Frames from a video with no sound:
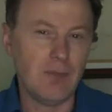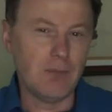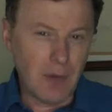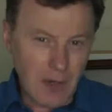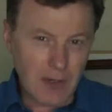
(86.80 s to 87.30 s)

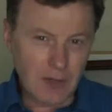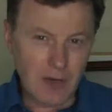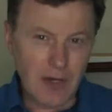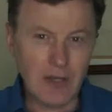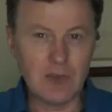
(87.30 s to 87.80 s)

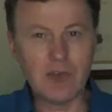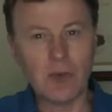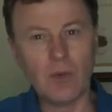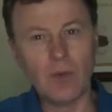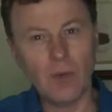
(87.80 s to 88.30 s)
migraines
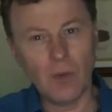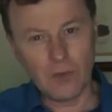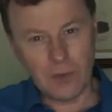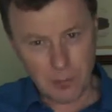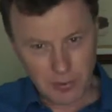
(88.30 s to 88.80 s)

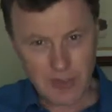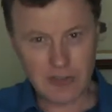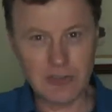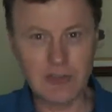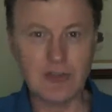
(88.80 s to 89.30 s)
or
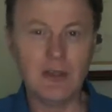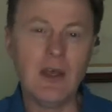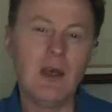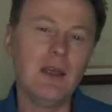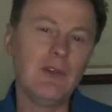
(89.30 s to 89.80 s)
depression,
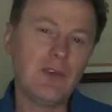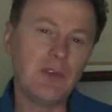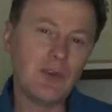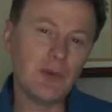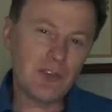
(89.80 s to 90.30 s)

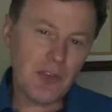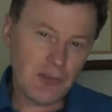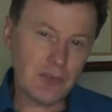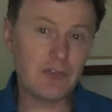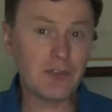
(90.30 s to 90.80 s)
if you're
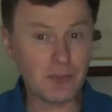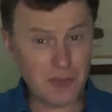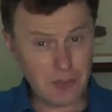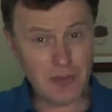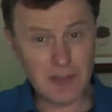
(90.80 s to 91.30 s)
suffering from
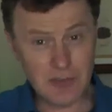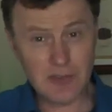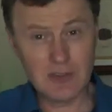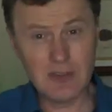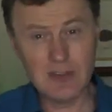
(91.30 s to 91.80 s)
some of
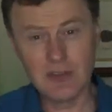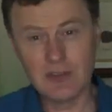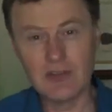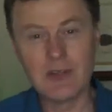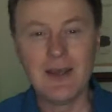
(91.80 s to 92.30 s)
these
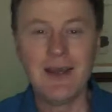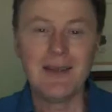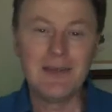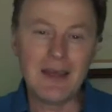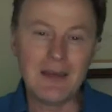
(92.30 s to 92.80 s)
conditions,
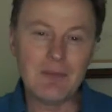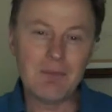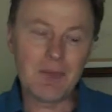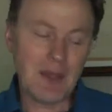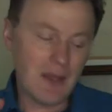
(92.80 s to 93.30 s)
then